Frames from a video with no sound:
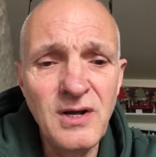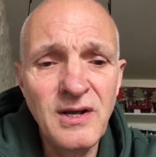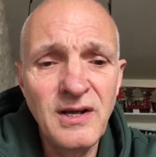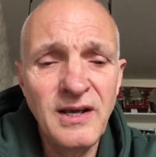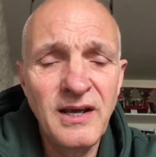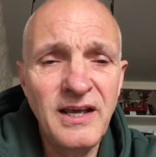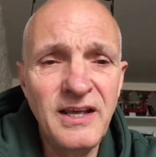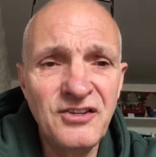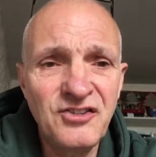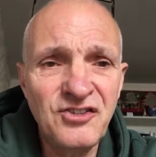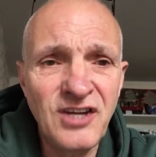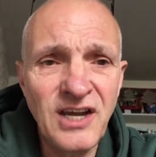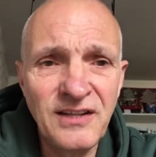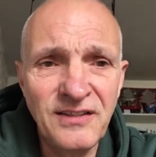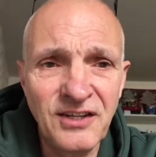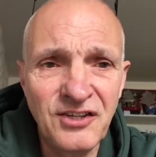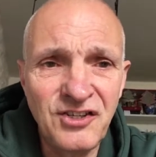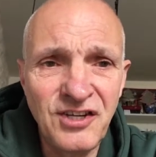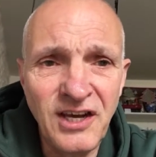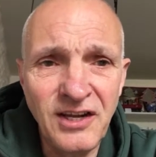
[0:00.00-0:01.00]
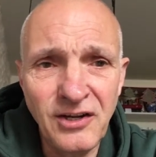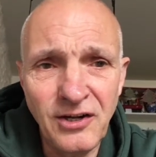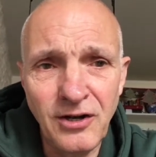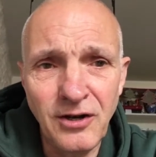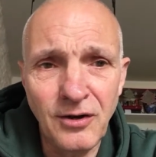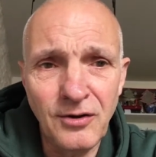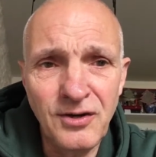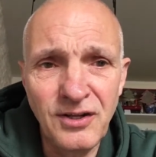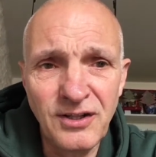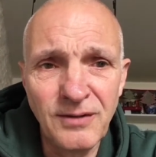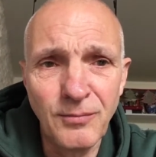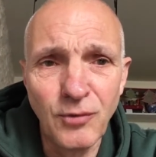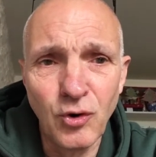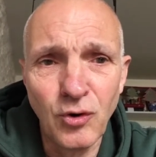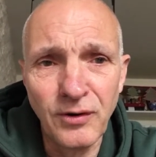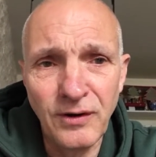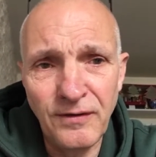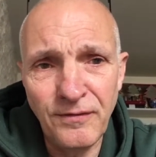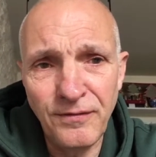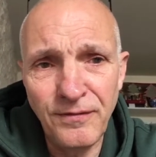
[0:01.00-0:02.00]
is take the 10 o'clock in the
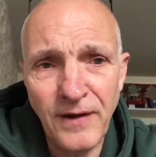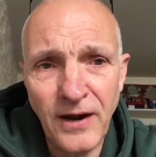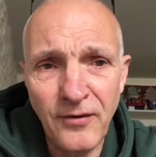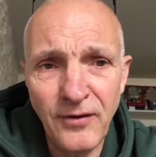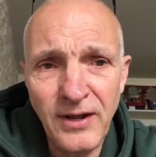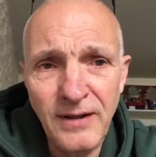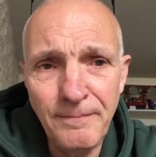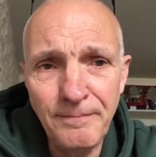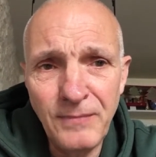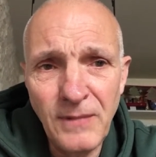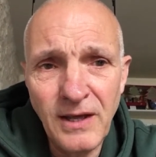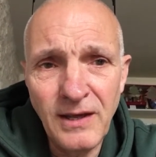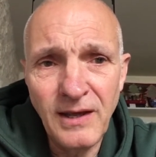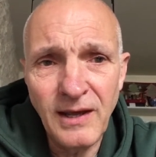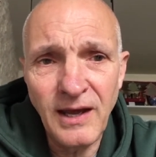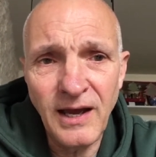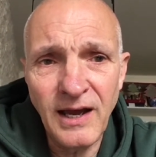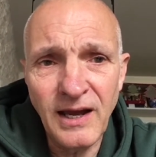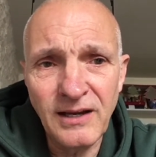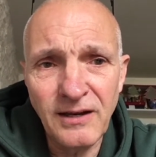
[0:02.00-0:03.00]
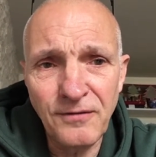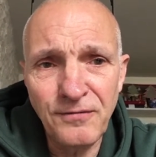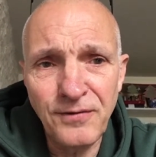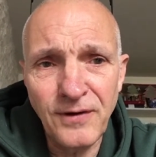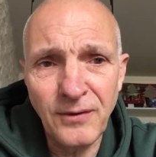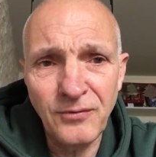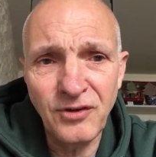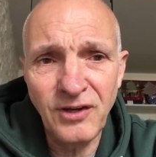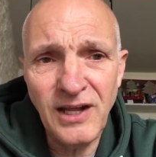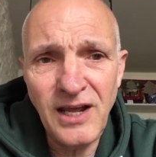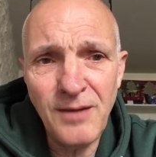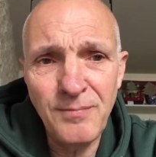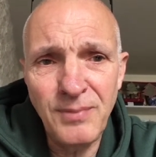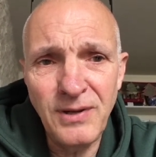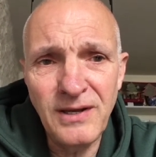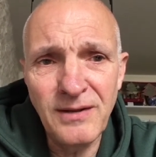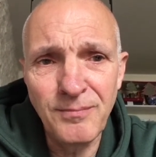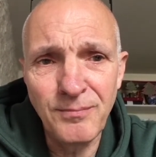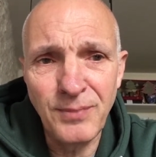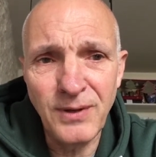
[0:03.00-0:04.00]
morning ferry, and I found an
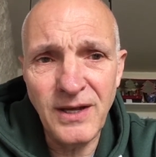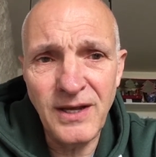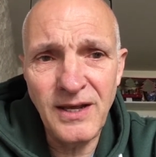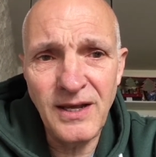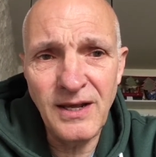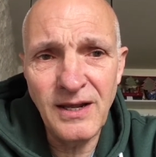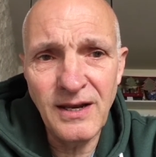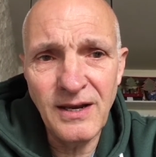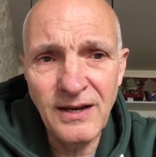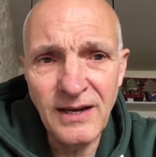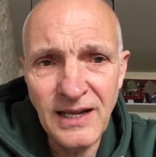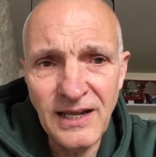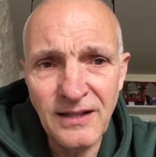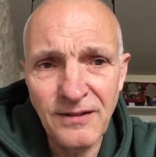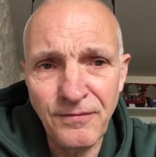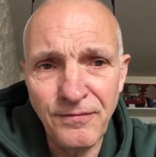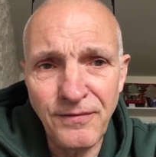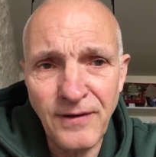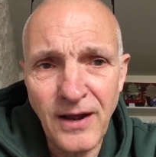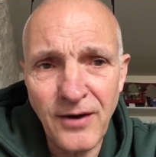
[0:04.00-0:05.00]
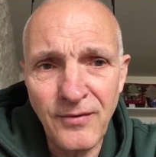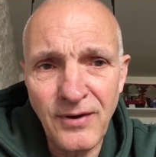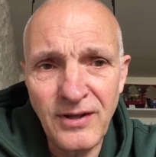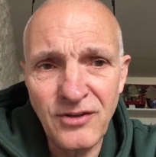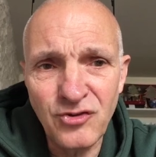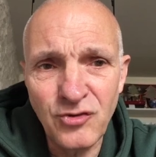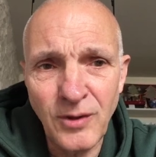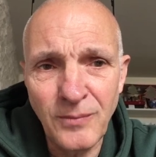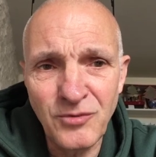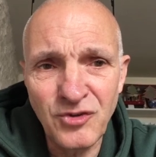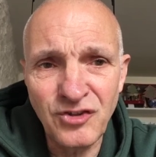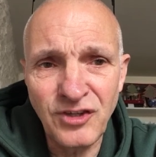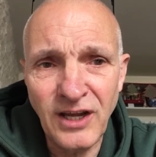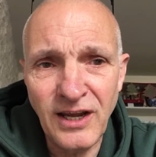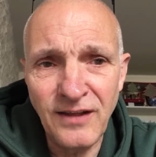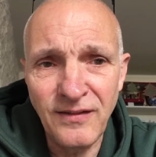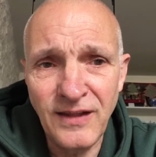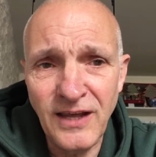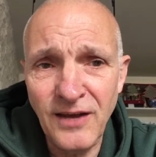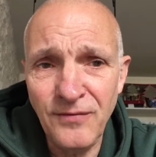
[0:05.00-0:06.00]
Airbnb near the ferry, so I'm
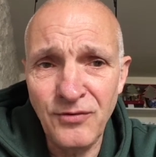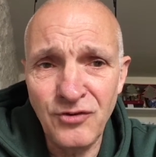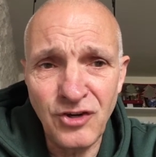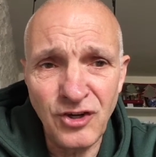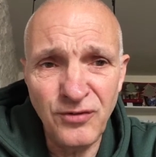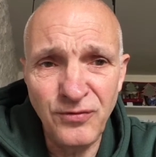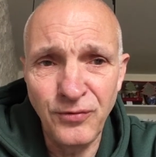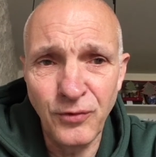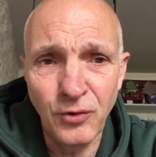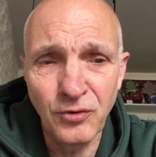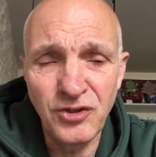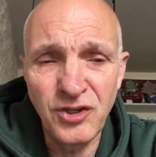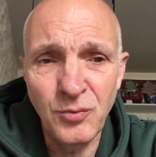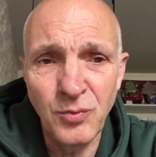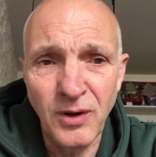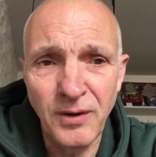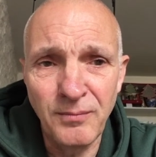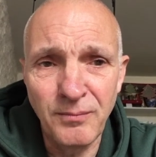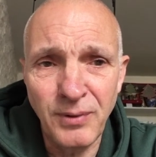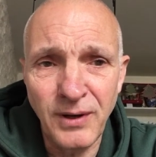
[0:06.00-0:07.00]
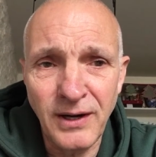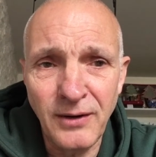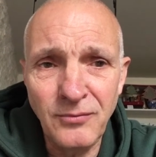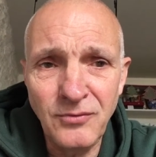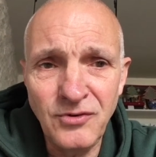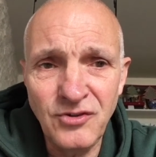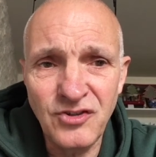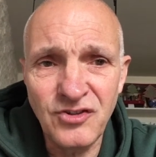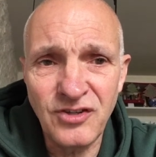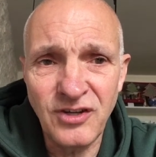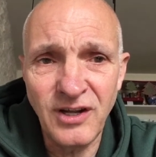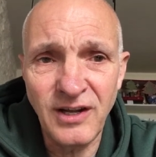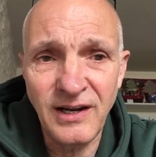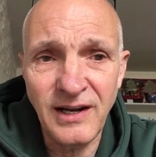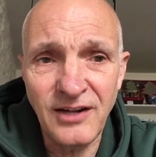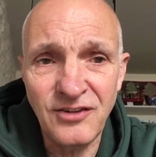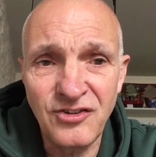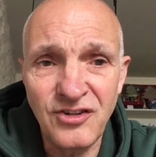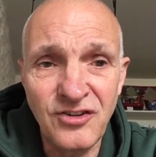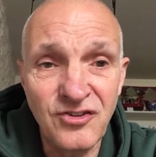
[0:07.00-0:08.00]
staying there for just £41, and
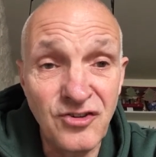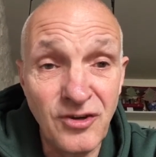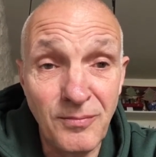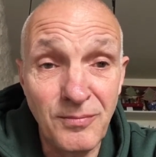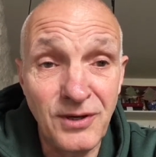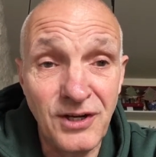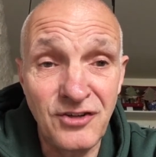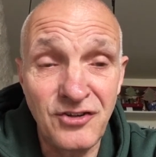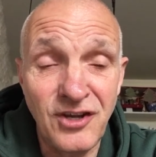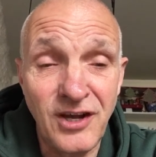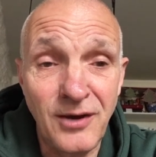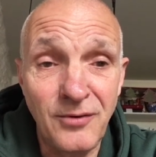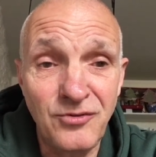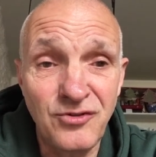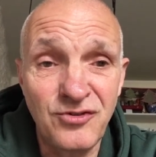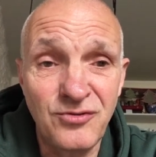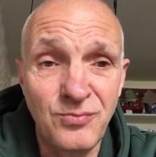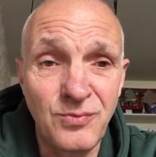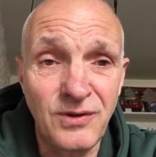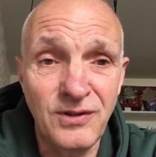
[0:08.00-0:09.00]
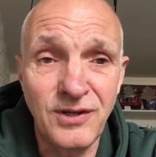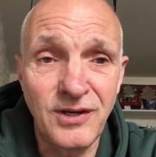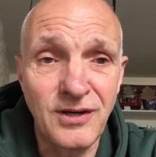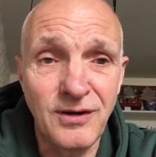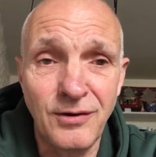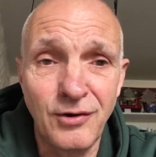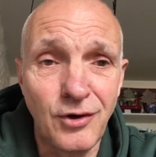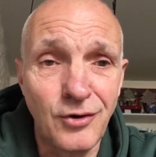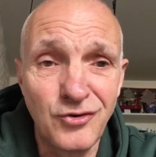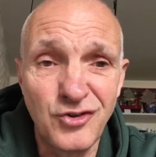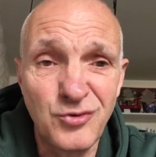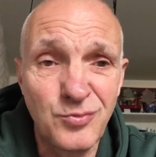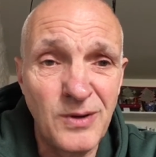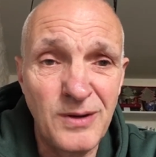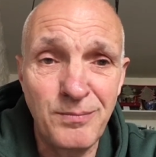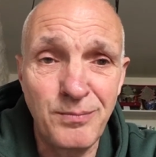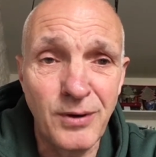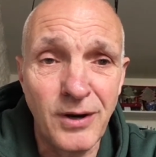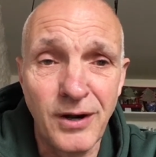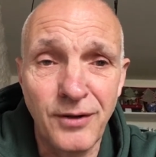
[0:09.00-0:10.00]
that's in somebody's house with an
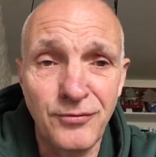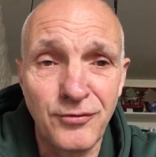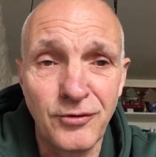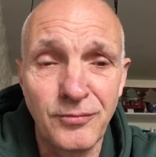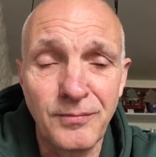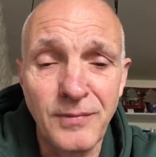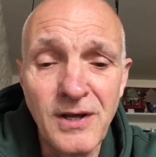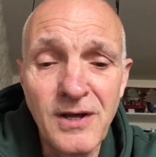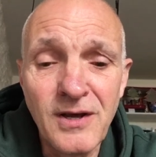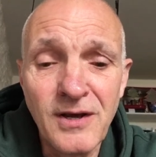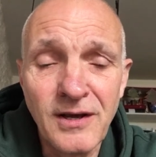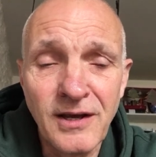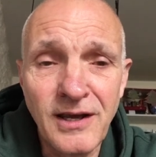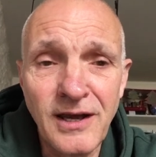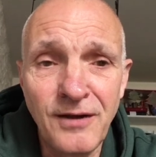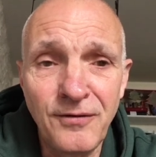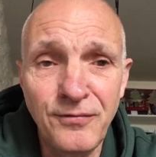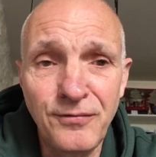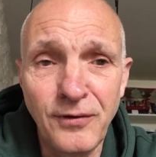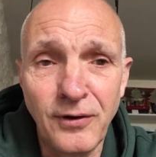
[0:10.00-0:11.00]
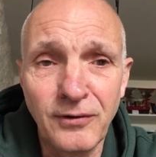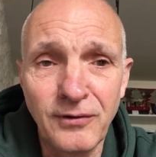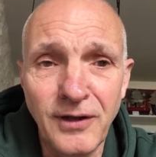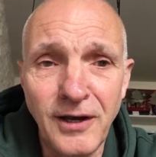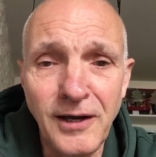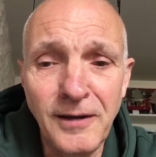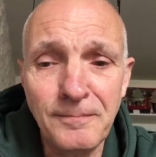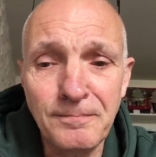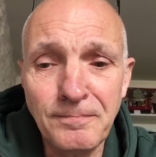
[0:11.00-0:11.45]
ensuite bathroom. Can't fault that.